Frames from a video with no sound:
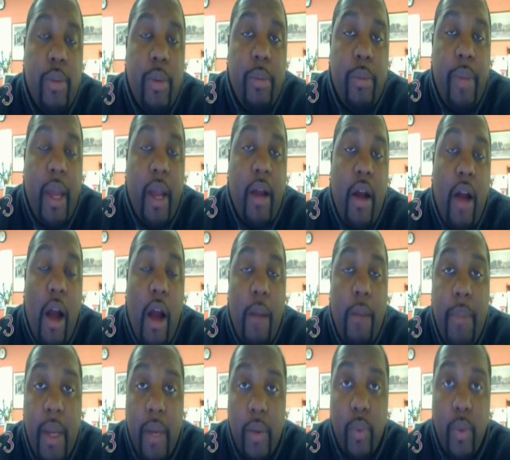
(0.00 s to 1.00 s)
prepare our
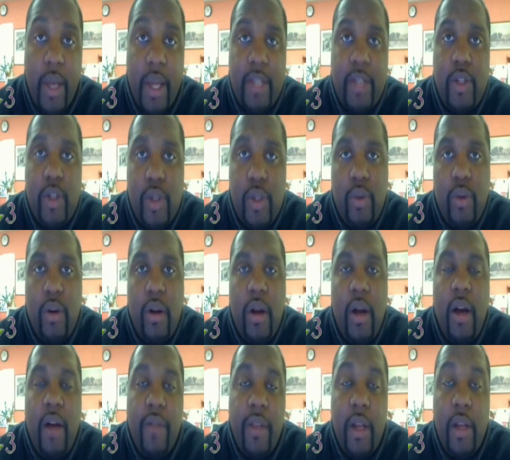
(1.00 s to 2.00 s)
Midwest
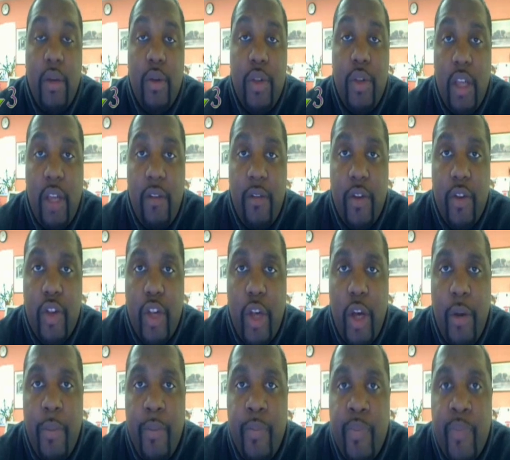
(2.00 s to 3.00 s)
tour of the Lou Schieffer
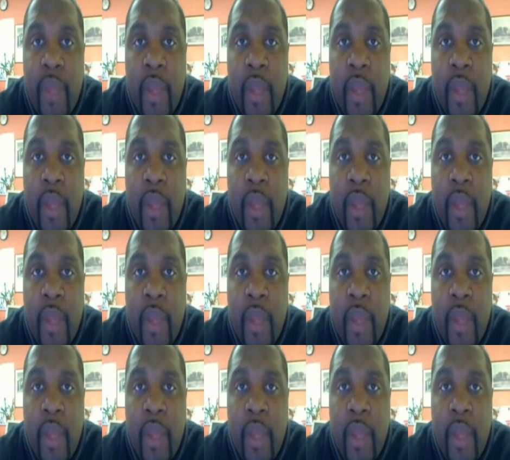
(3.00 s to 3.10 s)
Show.